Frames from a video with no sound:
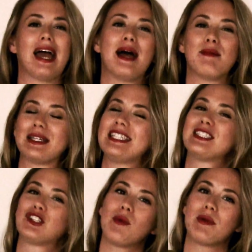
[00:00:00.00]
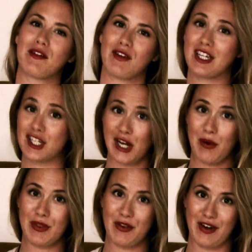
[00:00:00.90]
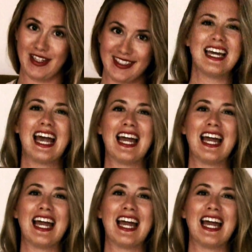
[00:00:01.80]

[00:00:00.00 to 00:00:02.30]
and please don't be afraid to share it with your friends.